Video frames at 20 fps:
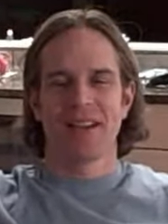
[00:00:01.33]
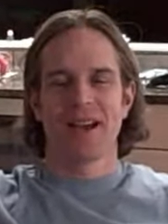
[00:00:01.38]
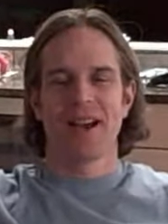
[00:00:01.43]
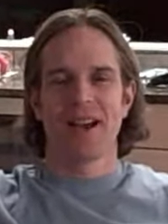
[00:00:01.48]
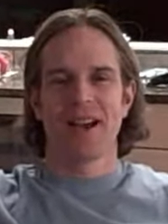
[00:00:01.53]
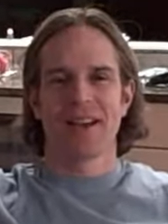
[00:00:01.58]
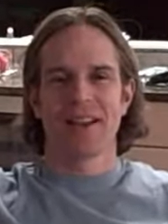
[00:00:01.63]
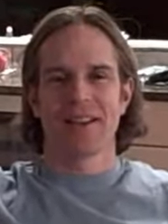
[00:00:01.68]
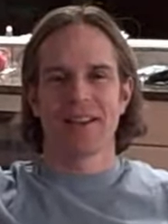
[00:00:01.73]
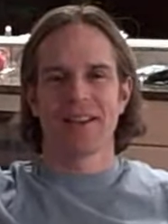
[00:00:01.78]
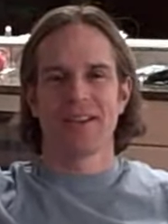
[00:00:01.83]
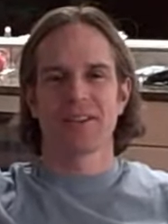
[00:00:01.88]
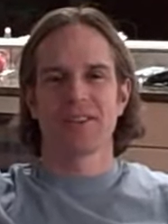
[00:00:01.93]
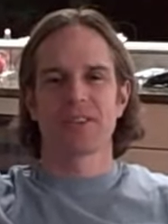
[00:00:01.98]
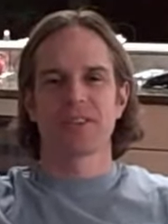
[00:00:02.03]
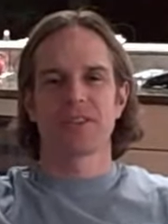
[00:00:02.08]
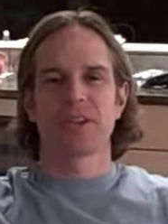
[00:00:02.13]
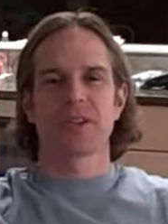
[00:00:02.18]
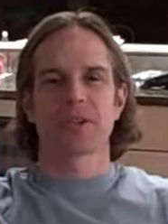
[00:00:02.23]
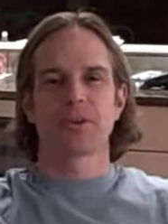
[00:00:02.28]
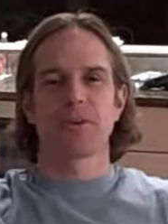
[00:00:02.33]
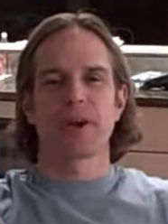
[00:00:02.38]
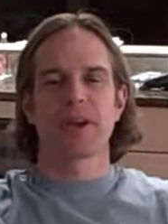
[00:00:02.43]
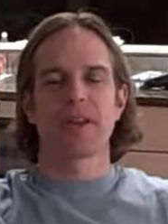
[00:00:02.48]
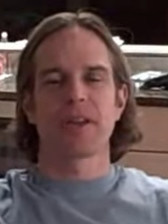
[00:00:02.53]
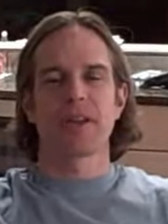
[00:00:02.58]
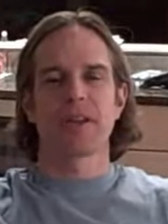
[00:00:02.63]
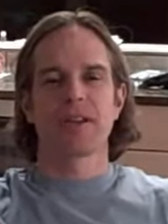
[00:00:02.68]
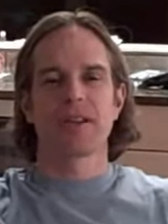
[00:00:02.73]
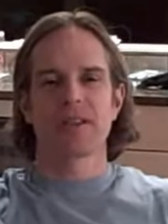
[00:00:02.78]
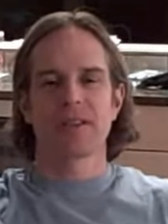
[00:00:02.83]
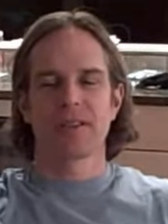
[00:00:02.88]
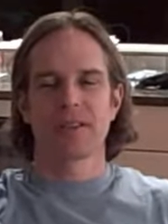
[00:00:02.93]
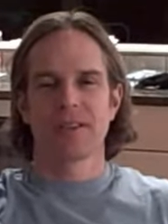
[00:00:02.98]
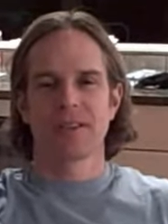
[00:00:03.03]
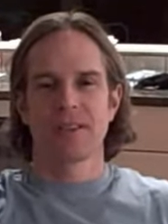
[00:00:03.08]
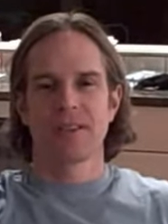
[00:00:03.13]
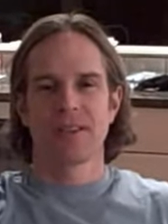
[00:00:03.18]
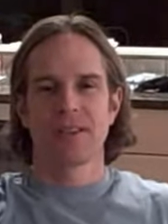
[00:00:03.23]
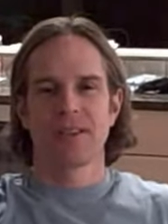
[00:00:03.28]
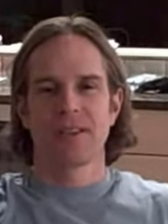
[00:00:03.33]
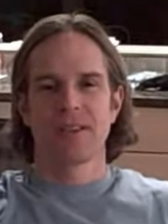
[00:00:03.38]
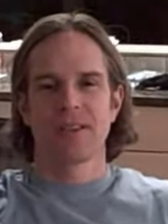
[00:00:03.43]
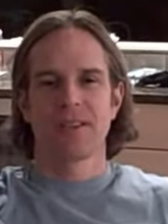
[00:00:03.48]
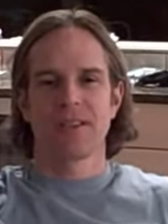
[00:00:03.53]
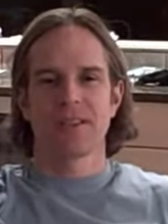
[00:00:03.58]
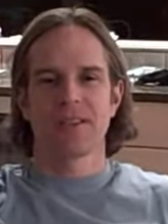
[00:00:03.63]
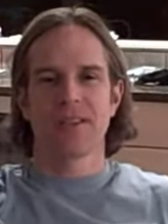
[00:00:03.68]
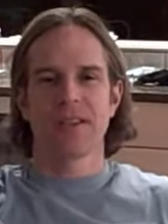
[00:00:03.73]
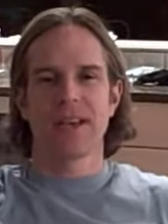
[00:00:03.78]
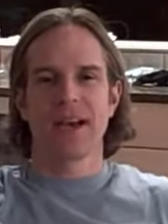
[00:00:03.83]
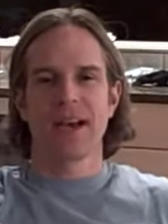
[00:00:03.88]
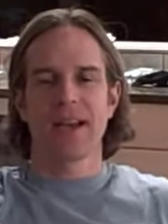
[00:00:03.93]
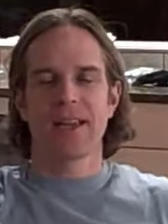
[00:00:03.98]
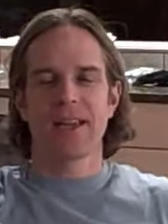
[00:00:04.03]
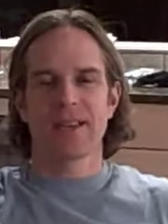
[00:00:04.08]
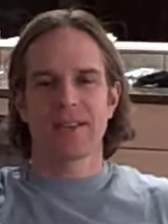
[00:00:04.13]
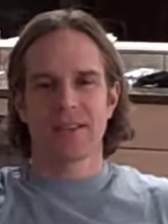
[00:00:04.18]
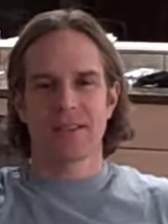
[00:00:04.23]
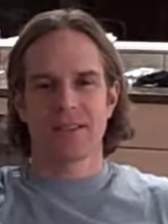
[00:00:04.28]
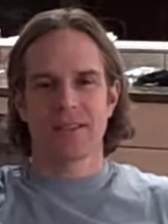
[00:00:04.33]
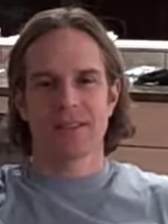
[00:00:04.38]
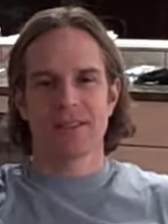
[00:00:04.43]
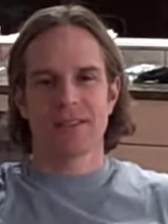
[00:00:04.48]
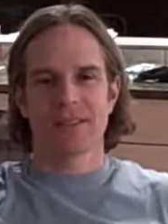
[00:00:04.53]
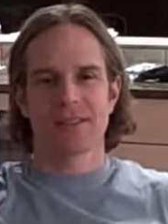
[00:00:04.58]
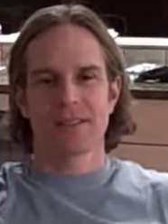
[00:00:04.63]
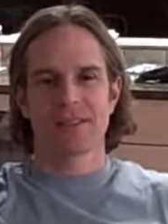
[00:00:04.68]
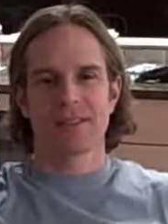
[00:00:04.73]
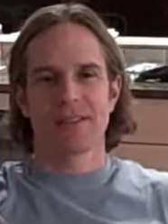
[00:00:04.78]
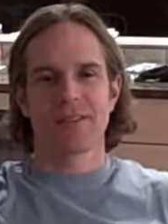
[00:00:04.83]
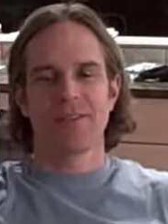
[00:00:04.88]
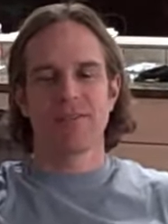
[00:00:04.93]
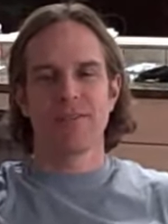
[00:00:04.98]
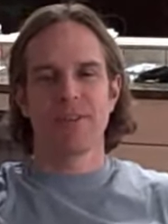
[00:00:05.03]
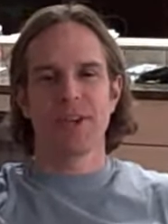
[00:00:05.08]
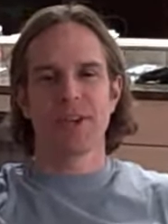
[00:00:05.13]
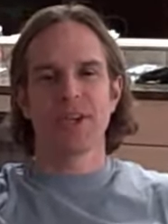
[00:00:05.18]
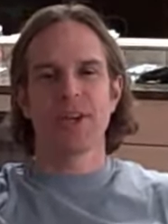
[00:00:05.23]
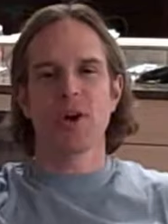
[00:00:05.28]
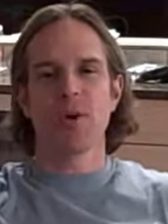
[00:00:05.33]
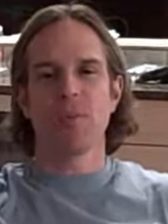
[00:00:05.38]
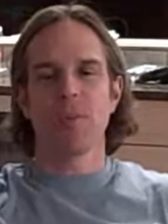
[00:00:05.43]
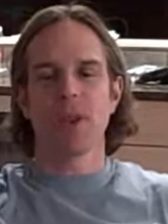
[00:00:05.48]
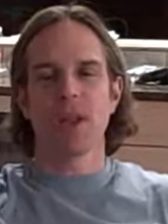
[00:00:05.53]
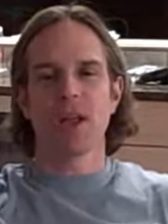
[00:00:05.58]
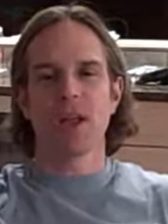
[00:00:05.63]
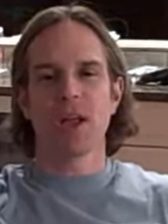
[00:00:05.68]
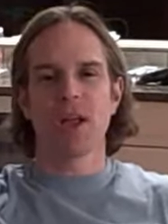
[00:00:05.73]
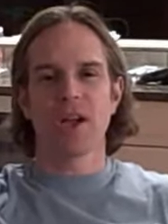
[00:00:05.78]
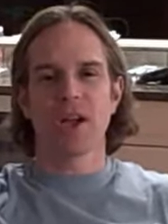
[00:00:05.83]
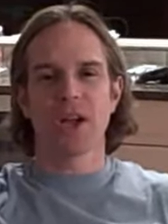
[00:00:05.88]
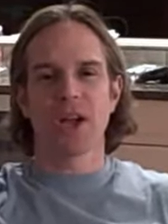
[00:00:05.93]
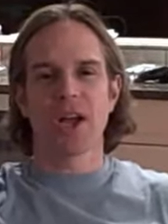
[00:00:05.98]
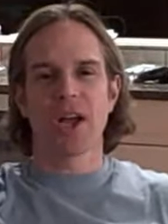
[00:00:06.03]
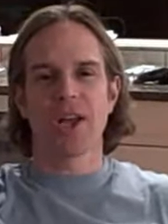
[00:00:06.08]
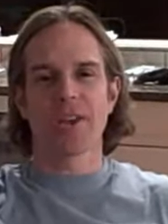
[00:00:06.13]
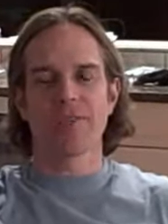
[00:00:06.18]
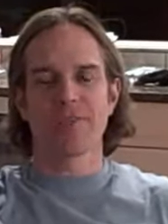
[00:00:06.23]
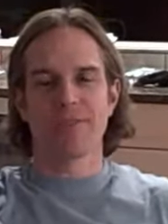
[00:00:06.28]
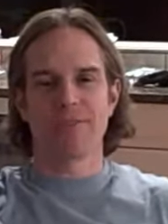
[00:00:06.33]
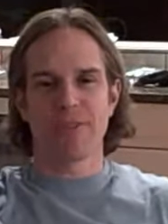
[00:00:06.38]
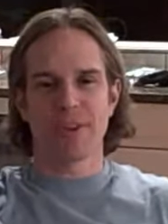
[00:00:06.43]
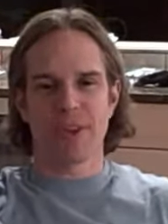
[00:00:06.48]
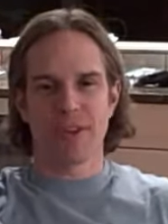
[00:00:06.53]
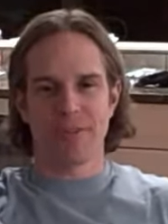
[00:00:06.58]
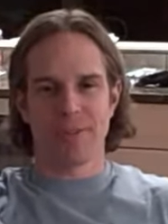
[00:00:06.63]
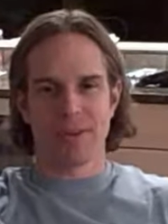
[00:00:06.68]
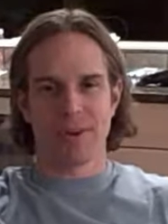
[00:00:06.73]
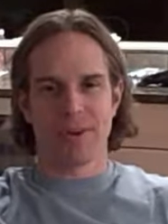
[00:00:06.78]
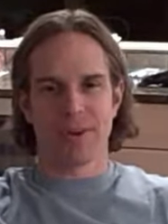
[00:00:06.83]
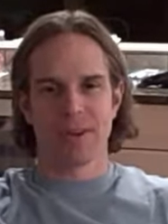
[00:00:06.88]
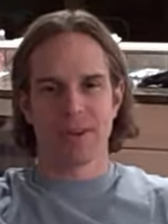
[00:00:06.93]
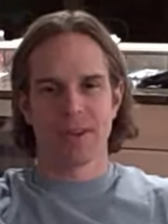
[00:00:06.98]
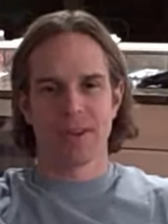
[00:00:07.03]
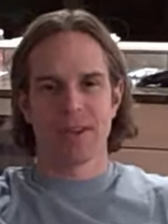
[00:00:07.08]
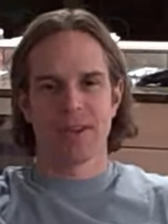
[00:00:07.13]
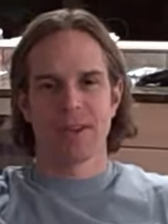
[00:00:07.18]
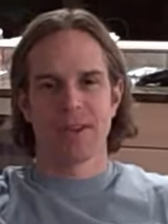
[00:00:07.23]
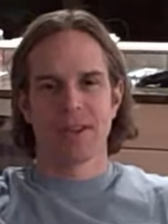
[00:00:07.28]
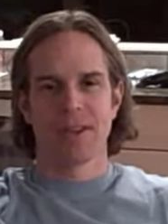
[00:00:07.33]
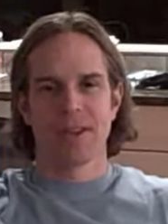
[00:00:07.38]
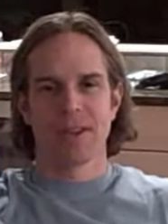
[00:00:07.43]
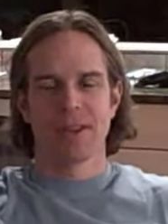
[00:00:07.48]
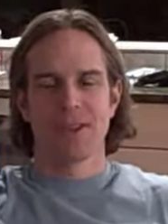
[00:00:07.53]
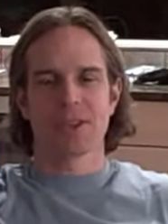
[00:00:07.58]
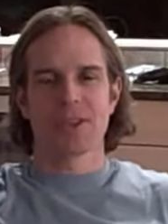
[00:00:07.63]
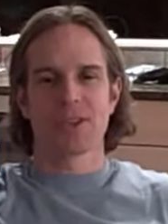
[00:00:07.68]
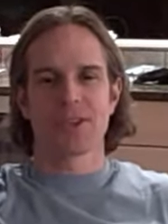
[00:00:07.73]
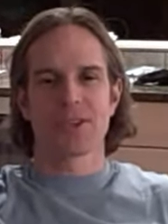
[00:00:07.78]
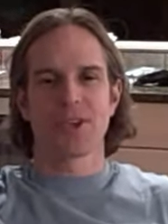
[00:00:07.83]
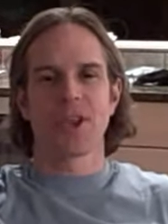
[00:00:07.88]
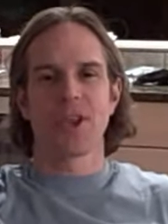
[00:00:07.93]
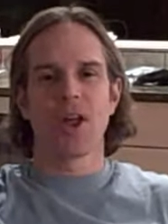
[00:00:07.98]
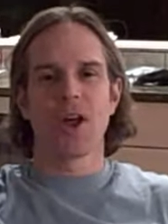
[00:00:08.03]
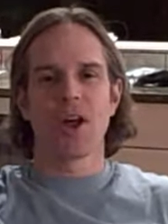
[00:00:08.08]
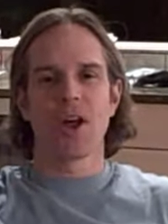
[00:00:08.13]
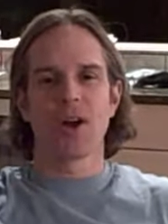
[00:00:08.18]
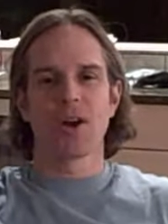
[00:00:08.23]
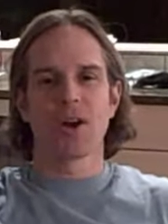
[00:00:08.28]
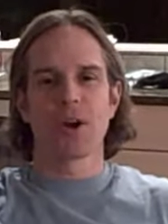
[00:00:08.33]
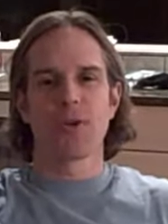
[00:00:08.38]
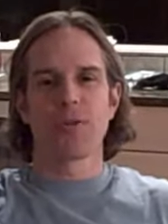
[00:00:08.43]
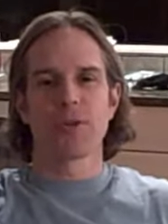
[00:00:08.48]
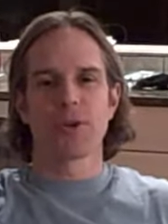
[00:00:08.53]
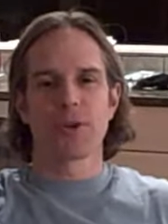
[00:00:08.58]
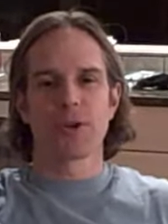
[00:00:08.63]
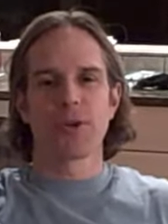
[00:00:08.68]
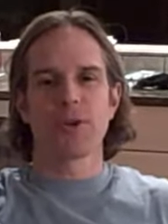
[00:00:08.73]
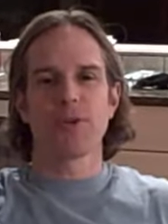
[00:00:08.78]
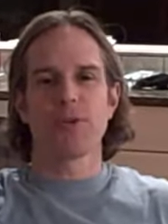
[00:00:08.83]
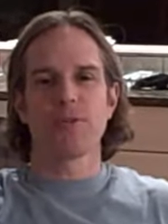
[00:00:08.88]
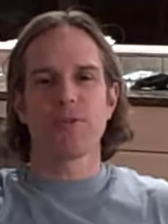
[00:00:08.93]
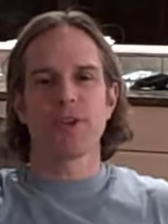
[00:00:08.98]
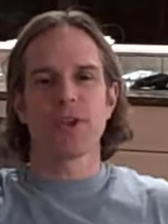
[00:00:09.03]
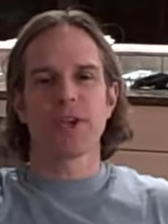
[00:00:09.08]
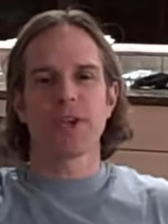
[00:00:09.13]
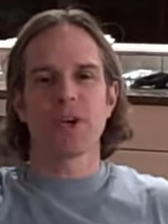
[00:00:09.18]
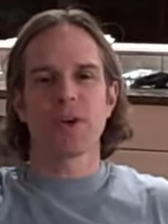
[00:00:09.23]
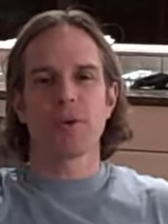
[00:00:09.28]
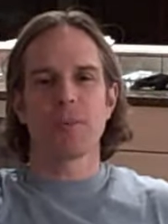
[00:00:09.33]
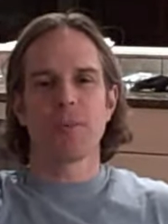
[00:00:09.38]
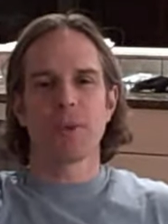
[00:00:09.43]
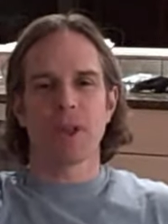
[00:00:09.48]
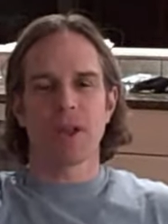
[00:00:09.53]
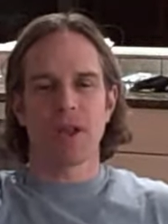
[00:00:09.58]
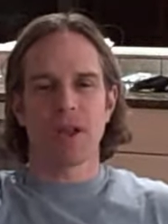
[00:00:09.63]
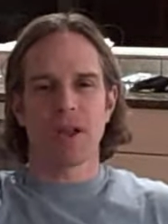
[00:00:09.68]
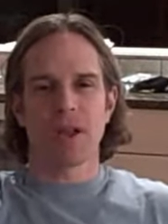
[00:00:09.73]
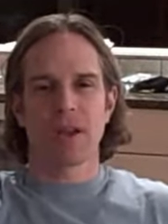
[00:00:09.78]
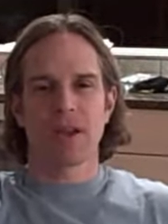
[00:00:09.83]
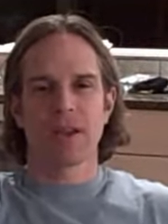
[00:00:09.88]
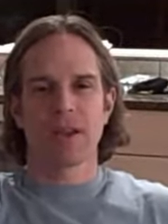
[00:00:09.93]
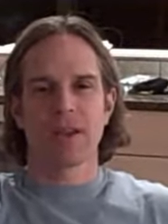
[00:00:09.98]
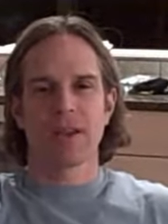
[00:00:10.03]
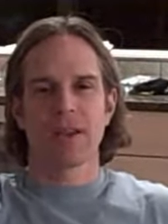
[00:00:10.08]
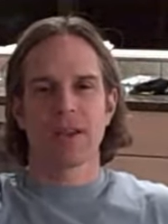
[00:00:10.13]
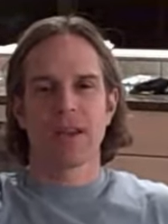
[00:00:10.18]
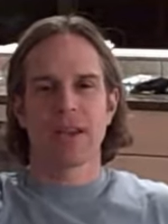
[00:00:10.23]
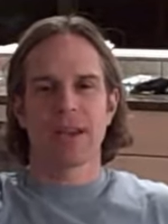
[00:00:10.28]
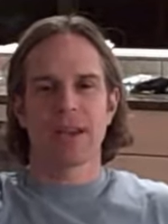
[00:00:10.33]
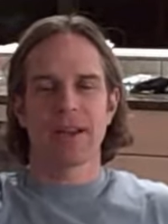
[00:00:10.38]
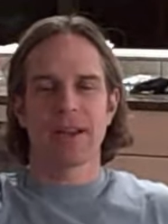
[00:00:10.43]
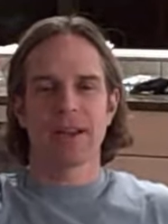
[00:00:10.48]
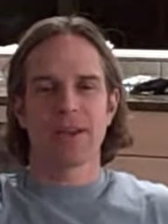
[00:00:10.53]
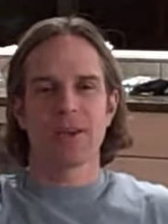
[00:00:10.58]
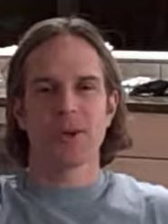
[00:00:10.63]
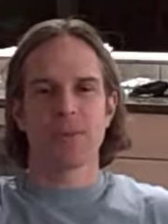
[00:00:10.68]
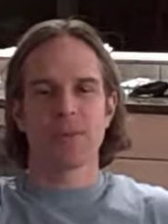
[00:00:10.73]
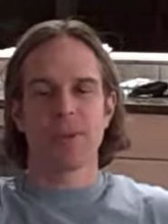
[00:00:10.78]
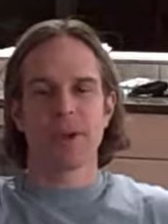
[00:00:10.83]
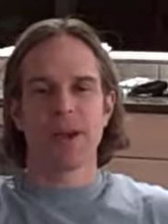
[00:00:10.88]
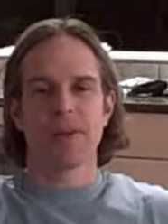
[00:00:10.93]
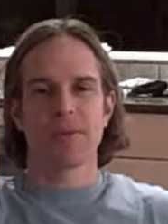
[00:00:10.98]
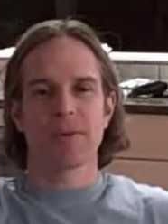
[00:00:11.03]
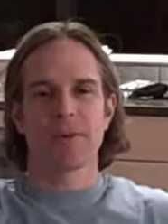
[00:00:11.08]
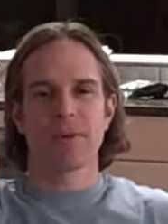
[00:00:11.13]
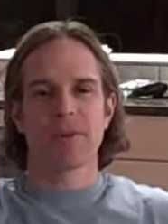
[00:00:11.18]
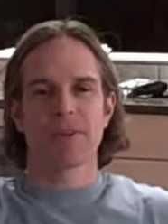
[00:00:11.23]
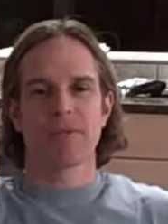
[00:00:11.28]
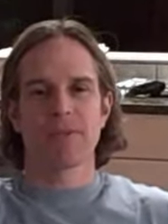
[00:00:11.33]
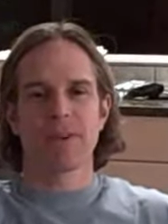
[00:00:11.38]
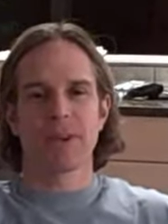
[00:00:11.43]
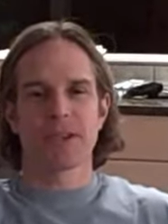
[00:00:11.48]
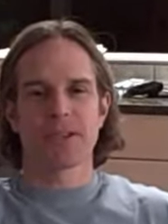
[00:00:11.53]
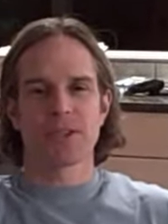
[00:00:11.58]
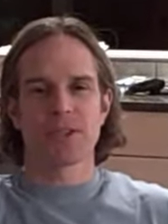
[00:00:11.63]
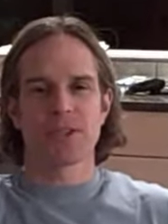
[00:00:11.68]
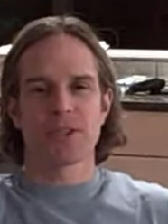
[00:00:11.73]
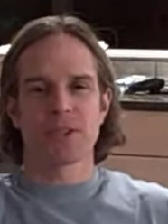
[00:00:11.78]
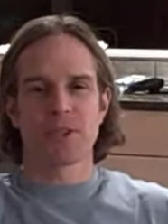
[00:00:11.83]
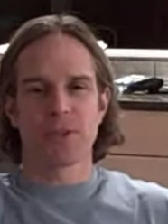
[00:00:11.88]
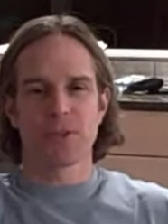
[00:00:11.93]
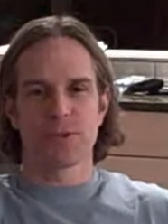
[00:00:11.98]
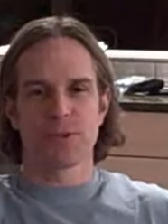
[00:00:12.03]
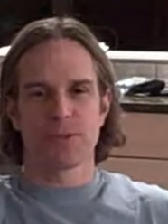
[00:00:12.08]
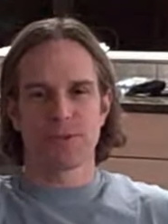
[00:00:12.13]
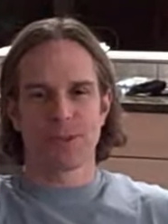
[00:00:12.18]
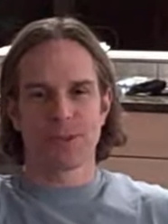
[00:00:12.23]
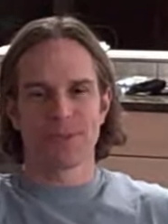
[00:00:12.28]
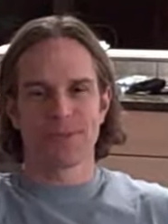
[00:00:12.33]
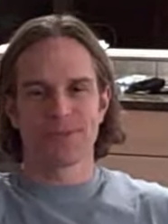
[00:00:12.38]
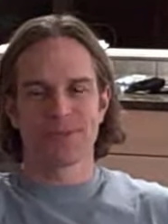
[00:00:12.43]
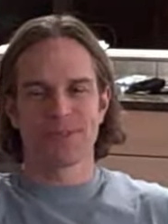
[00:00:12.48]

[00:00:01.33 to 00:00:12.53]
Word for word: Hi, it's Dr. Raley. Tonight, video blog on fever. This is a long overdue video blog, and I hope everyone finds this useful.